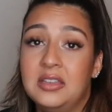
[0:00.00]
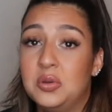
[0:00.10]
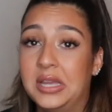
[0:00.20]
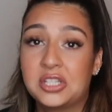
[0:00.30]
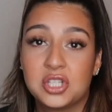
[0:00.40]

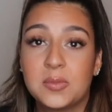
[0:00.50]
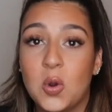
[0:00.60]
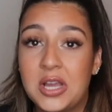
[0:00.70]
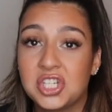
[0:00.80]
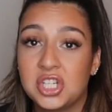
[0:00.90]
answer some
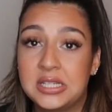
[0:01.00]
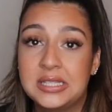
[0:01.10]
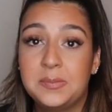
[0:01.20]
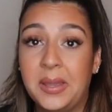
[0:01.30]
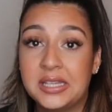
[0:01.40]

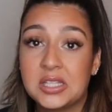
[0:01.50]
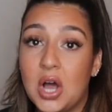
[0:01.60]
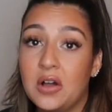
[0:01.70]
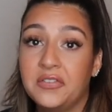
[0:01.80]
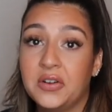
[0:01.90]
questions based
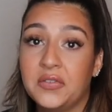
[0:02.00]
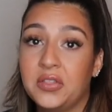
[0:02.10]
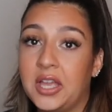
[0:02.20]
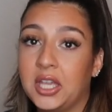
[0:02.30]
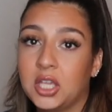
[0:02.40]
off of
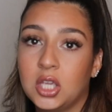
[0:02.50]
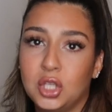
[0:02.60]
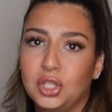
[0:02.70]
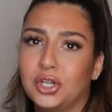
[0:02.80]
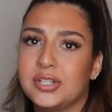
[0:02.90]

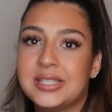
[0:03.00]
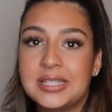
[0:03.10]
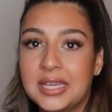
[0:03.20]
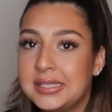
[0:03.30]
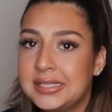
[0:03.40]
like your
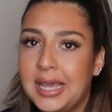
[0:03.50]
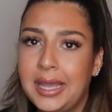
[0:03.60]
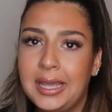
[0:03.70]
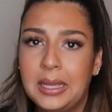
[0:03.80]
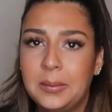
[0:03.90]
skin
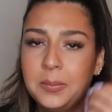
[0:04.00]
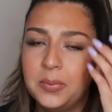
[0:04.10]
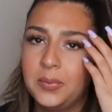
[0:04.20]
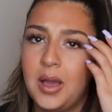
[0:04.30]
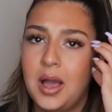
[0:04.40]
type.
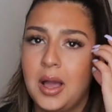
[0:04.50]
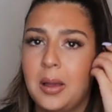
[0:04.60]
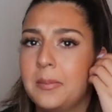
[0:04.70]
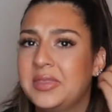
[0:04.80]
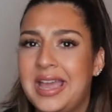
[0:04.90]

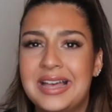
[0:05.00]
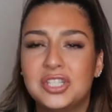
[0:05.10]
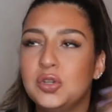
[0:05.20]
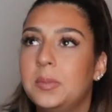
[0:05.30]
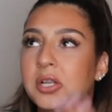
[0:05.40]
They
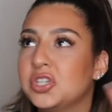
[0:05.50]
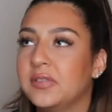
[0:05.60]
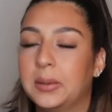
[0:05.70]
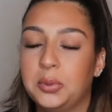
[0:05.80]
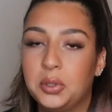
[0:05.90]
ask you a bunch of
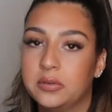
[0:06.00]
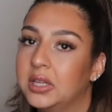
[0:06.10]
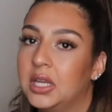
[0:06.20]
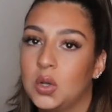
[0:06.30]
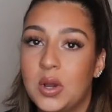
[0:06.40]
like beauty
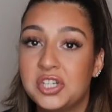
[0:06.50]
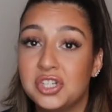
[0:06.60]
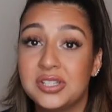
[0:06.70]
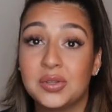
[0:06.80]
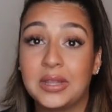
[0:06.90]
related
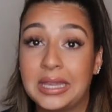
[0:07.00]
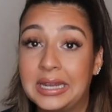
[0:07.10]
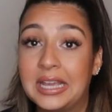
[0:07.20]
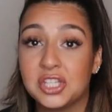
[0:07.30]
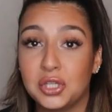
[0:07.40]
questions so they
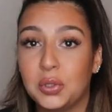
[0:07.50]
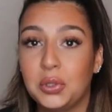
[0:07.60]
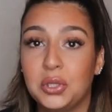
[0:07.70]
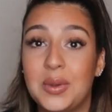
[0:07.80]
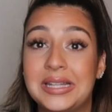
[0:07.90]
can get to know
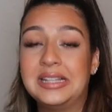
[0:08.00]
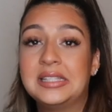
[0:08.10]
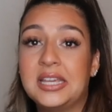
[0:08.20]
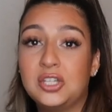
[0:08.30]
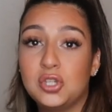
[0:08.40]
you and
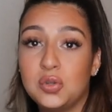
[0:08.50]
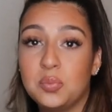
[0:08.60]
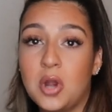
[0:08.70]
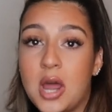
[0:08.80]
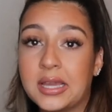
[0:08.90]
send you
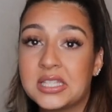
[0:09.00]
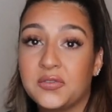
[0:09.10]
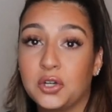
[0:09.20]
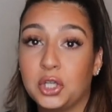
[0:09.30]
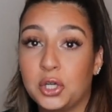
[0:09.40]
products
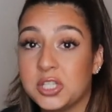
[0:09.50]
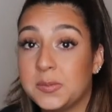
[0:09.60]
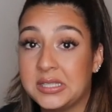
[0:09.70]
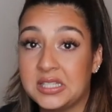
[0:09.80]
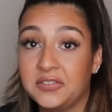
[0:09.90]
for your
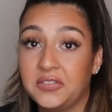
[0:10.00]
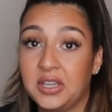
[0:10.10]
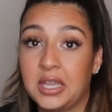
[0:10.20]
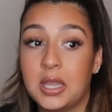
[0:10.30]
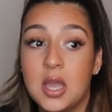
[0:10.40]

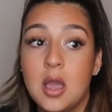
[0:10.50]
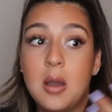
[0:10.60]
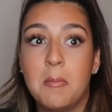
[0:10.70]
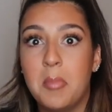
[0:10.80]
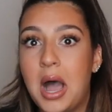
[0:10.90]
specific
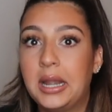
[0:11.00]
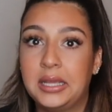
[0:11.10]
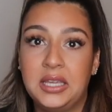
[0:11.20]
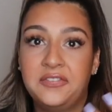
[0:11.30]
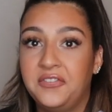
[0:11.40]

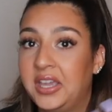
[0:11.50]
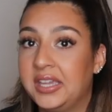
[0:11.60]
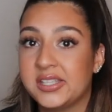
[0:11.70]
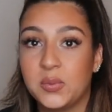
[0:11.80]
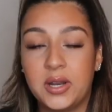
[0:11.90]
body,
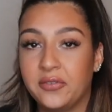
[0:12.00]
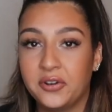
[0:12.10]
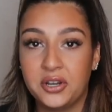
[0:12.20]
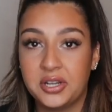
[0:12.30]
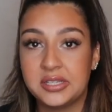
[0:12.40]
face,
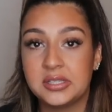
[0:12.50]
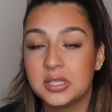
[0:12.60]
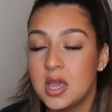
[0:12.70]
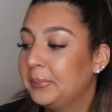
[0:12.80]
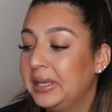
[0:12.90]
whatever it is.
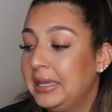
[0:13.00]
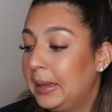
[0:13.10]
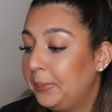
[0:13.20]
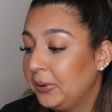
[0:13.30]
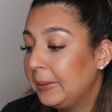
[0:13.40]
But
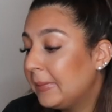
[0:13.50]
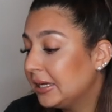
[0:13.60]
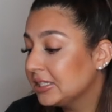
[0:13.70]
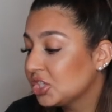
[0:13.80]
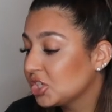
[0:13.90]
yeah, pretty
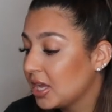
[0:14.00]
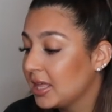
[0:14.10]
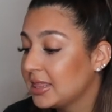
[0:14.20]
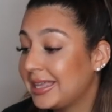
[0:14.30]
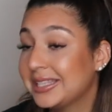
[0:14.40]
much
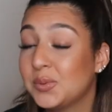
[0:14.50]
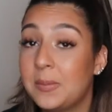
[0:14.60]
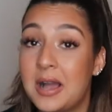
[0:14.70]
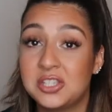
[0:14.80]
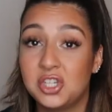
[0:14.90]
that's
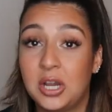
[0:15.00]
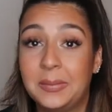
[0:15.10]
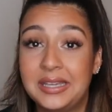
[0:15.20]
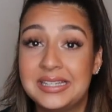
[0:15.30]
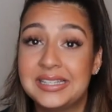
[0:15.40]
what
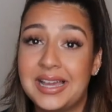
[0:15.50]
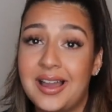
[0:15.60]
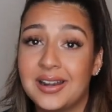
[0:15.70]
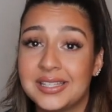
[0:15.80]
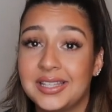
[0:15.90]
Boxycharm is. I
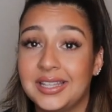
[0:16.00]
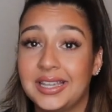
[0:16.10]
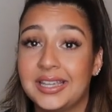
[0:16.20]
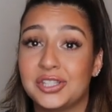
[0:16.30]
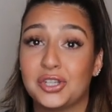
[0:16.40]
honestly
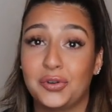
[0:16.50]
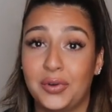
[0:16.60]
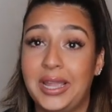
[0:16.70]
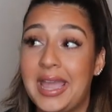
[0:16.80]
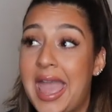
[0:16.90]
think it's
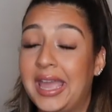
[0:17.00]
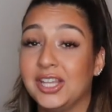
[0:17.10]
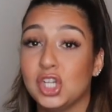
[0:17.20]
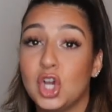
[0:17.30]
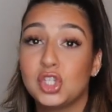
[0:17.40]
great
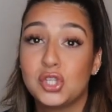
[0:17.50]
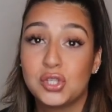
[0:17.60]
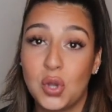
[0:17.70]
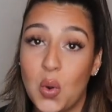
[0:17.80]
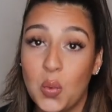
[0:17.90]
and
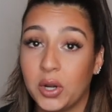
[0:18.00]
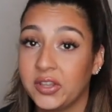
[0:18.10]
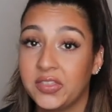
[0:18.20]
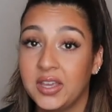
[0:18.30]
so worth